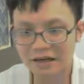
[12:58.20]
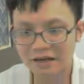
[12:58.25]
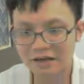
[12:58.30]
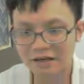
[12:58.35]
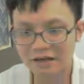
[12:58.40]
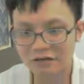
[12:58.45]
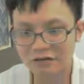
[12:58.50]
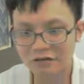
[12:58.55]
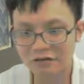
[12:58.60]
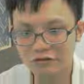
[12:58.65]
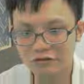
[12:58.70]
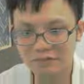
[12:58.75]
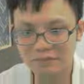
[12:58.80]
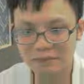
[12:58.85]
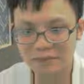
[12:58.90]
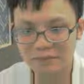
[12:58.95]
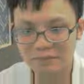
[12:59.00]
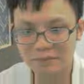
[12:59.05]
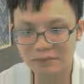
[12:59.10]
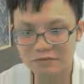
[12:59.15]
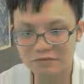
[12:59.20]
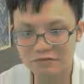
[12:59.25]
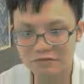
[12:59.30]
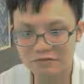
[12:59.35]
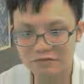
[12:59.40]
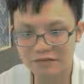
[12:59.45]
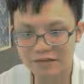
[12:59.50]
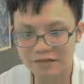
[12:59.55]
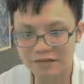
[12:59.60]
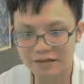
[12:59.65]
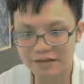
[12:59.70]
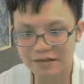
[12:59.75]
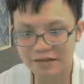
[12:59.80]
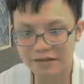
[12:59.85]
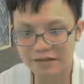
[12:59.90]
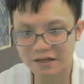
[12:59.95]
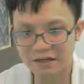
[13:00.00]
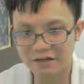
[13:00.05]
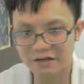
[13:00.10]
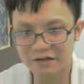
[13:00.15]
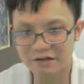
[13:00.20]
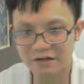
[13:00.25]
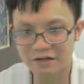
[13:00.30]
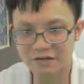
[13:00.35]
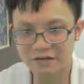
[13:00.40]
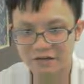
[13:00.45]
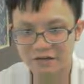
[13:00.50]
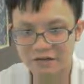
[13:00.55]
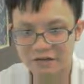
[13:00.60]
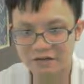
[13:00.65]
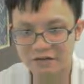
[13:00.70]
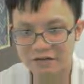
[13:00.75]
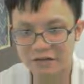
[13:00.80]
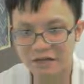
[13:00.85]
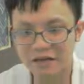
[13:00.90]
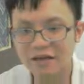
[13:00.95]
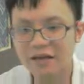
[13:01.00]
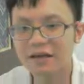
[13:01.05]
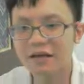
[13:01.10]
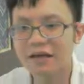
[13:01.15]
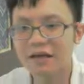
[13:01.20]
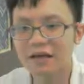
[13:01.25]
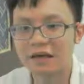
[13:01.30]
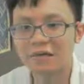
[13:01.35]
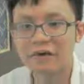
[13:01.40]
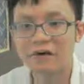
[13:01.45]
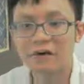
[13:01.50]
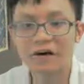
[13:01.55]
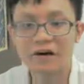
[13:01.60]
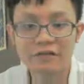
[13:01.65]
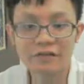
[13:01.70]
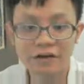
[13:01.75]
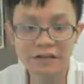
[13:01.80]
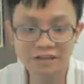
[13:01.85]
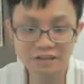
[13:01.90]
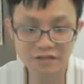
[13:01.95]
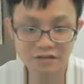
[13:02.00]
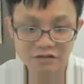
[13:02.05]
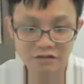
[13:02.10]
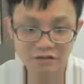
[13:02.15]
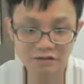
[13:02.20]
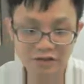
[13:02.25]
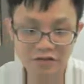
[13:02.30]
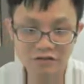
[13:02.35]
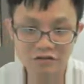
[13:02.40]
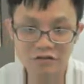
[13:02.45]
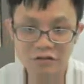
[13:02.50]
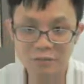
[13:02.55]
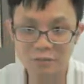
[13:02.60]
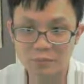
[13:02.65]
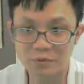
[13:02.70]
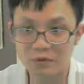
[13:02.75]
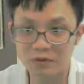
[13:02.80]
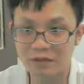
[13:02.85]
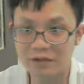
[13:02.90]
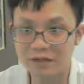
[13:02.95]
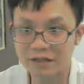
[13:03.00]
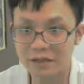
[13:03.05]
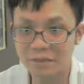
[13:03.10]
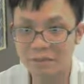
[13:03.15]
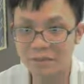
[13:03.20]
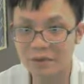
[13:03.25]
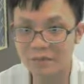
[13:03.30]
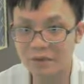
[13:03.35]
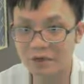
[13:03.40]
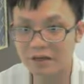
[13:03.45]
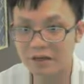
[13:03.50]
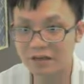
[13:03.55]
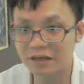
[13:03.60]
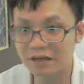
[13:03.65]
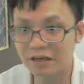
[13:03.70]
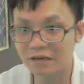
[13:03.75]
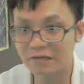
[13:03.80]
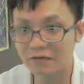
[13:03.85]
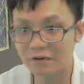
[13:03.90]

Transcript: need to use my mouse to write, and I cannot write fast. Okay, it will arrange according to the proton number, because here